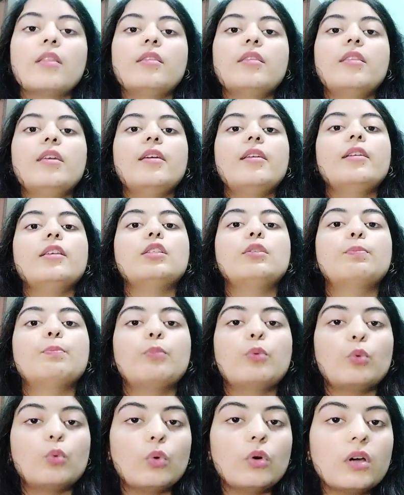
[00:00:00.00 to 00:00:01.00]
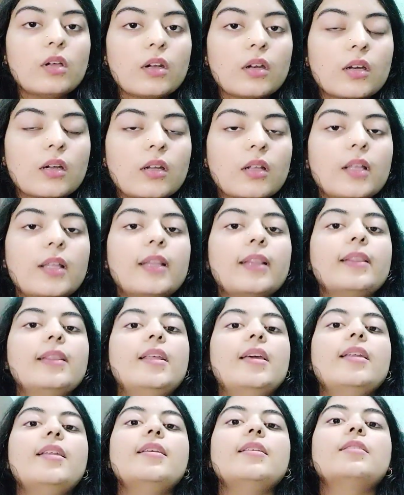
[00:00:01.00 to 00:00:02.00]
there is poor,
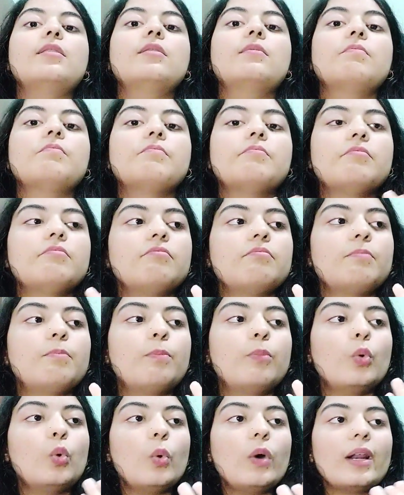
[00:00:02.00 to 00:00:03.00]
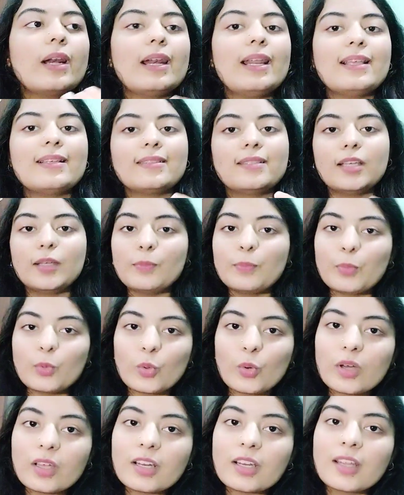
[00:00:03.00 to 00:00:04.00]
there is poor less than
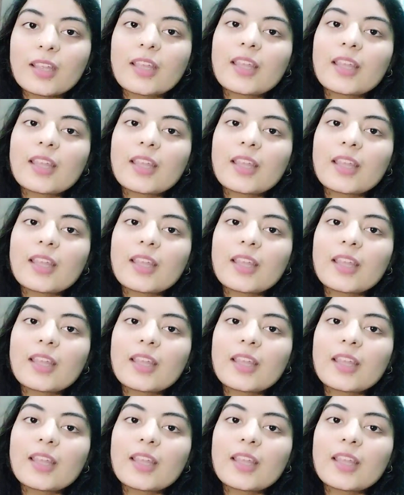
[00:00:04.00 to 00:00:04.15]
poor,